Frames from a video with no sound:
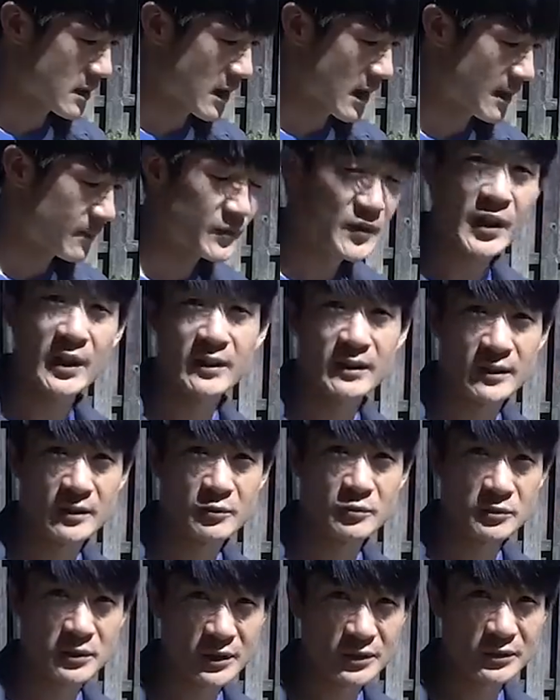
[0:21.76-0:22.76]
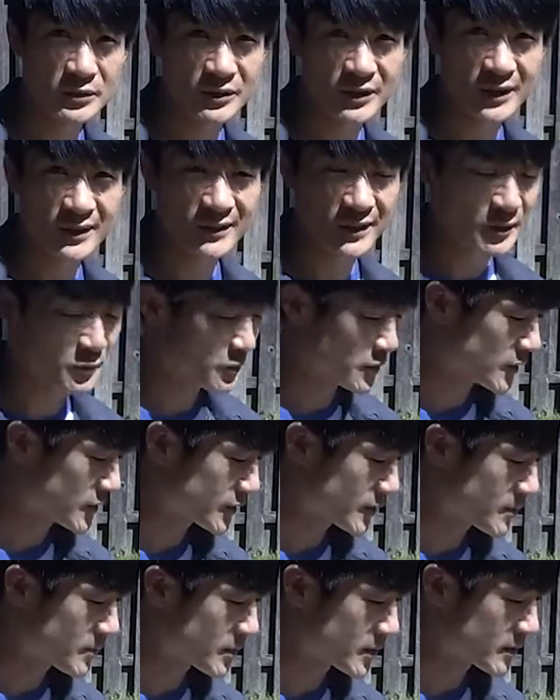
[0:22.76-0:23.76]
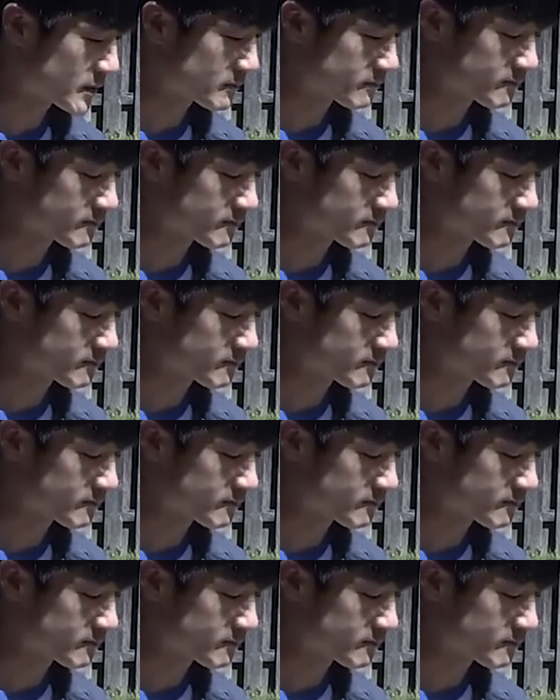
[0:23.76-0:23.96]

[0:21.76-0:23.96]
I'm willing to take that risk, but